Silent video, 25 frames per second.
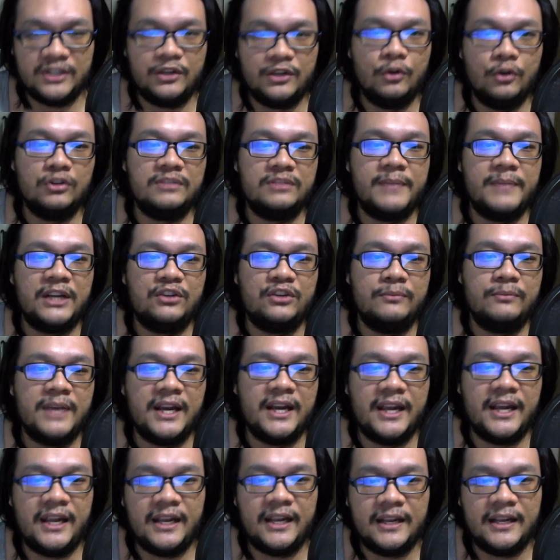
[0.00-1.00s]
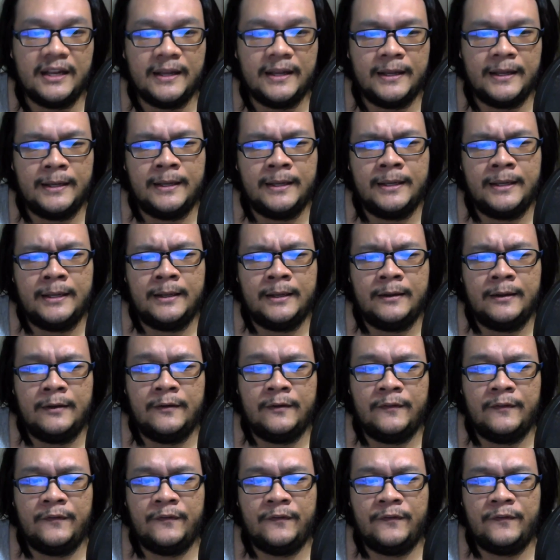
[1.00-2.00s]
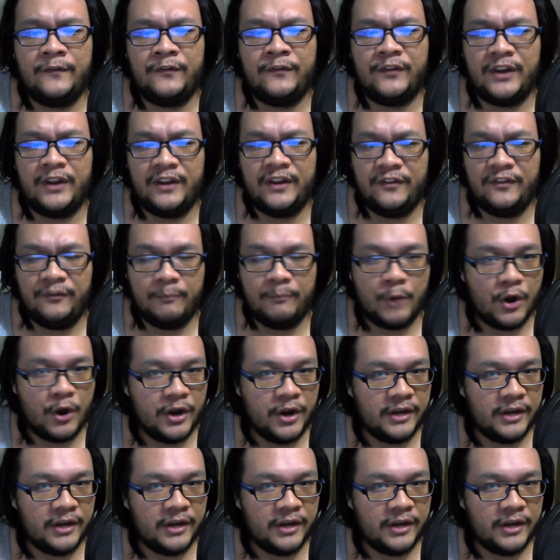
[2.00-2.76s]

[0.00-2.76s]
Which goes back to my 5th